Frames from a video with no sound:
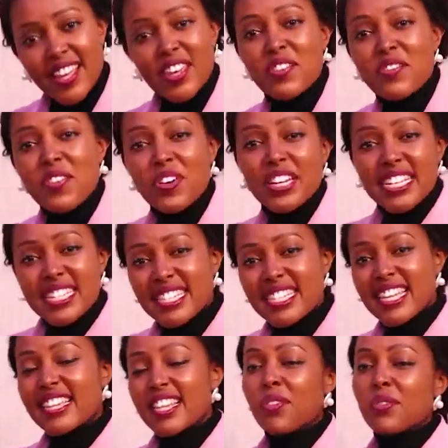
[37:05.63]
Thank you for
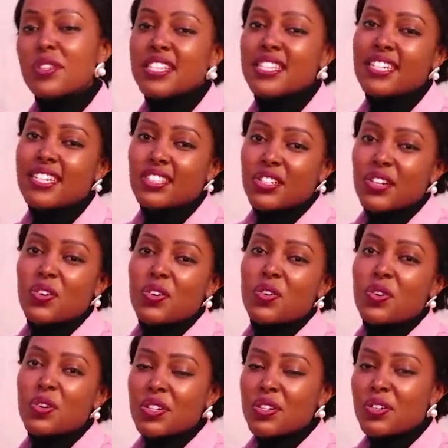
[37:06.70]
listening. That was such a
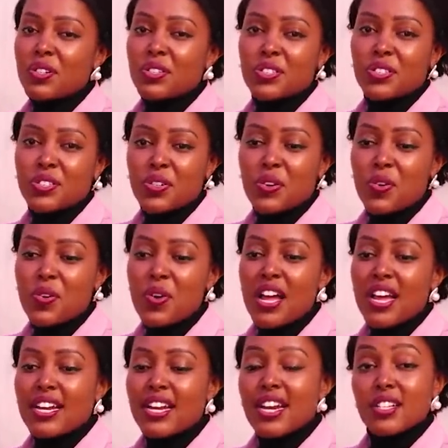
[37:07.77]
good show.
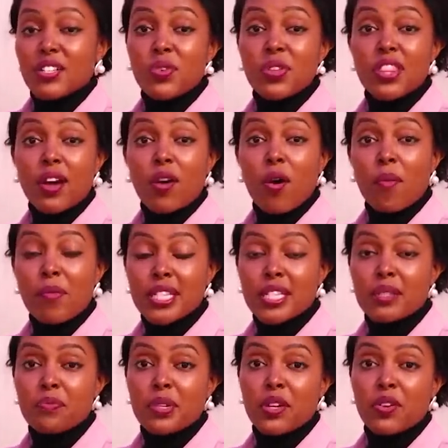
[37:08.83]
Let us know in the
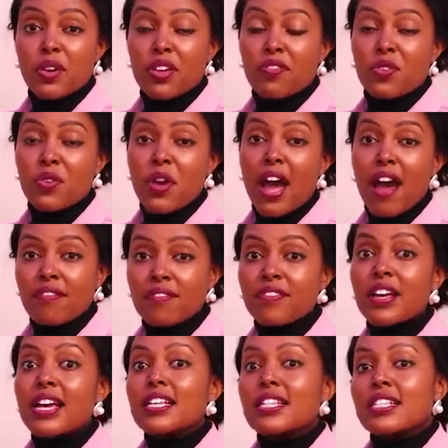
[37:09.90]
comments below if you
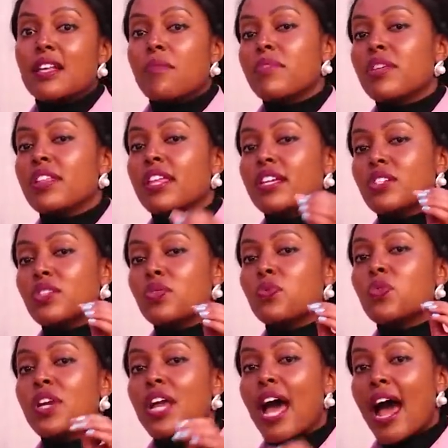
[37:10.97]
have something that you
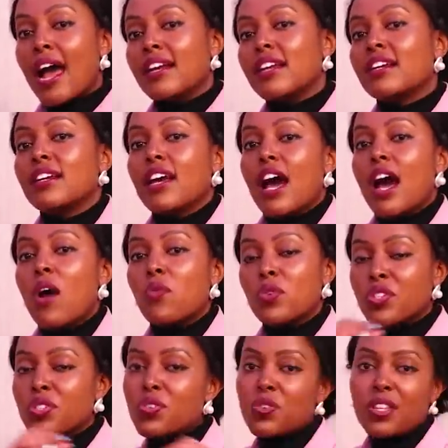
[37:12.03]
would add. How
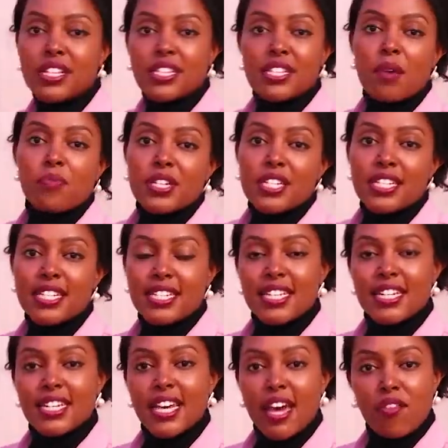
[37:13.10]
would you know that somebody
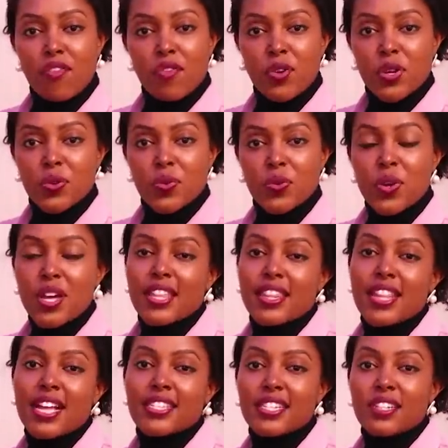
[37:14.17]
doesn't care for you?
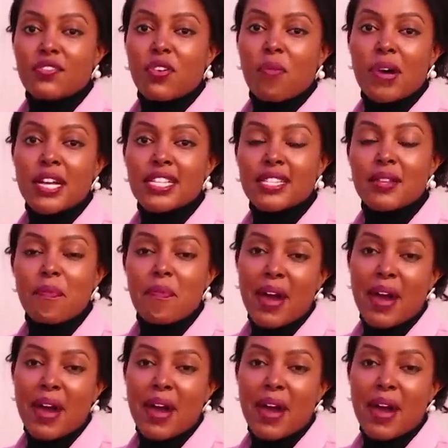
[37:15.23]
That's it from us.